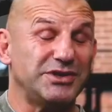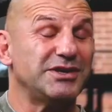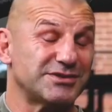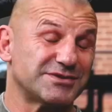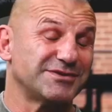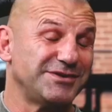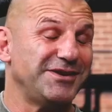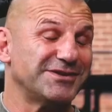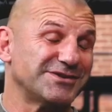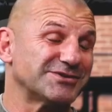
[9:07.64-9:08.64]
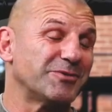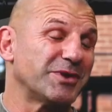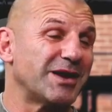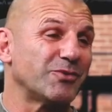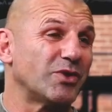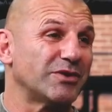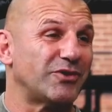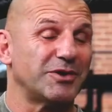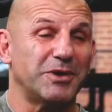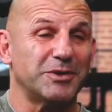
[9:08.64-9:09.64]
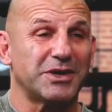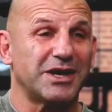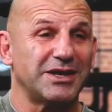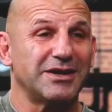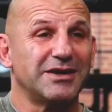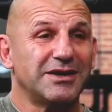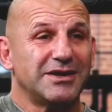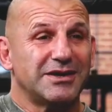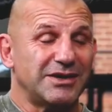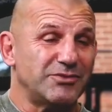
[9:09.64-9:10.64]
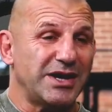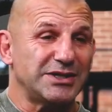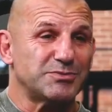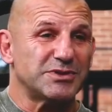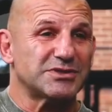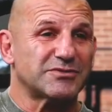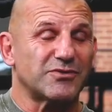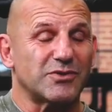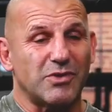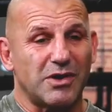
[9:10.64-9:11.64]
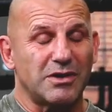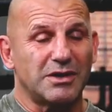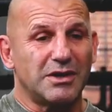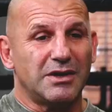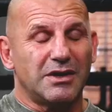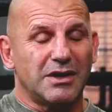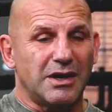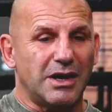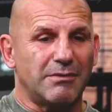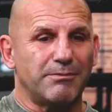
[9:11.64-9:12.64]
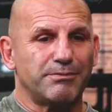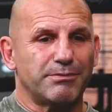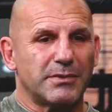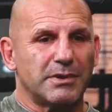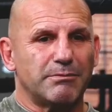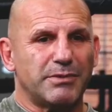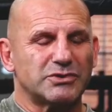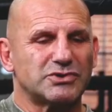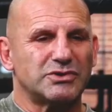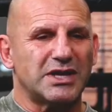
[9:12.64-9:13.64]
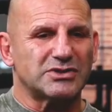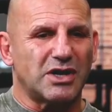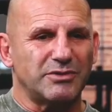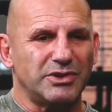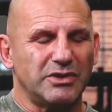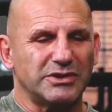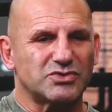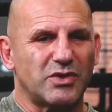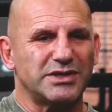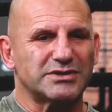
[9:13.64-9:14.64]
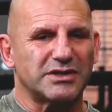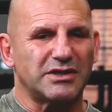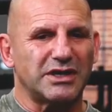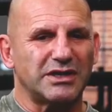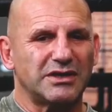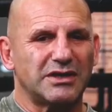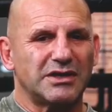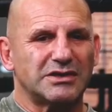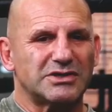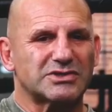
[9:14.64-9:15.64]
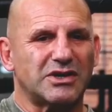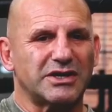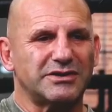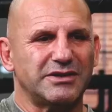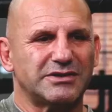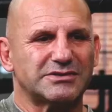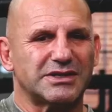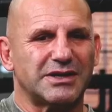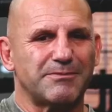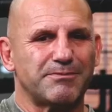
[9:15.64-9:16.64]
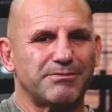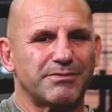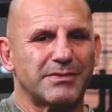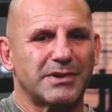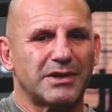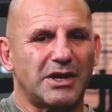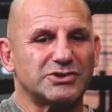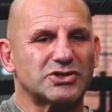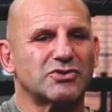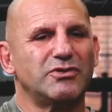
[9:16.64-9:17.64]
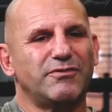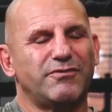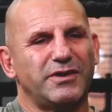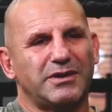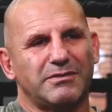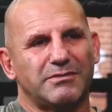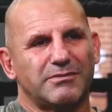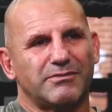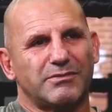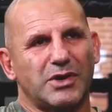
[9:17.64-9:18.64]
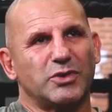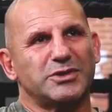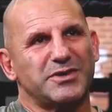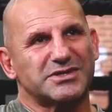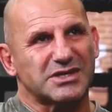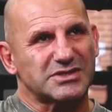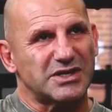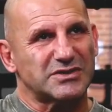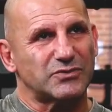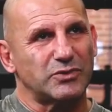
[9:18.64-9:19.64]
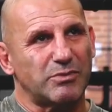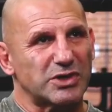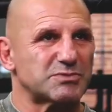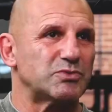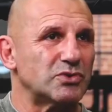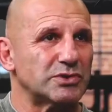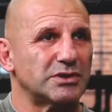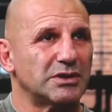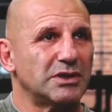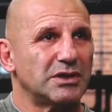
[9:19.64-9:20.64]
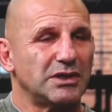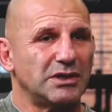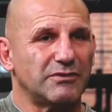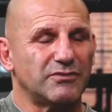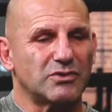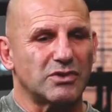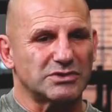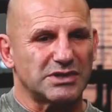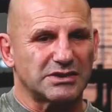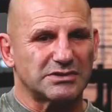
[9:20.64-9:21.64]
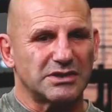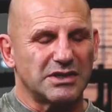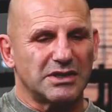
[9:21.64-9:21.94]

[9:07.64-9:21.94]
years. Yes. I became a qualified motor mechanic and ran his business for a while. But it was during that time in the early 20s that I decided that I just couldn't fit. I wanted to be successful in my sport, full contact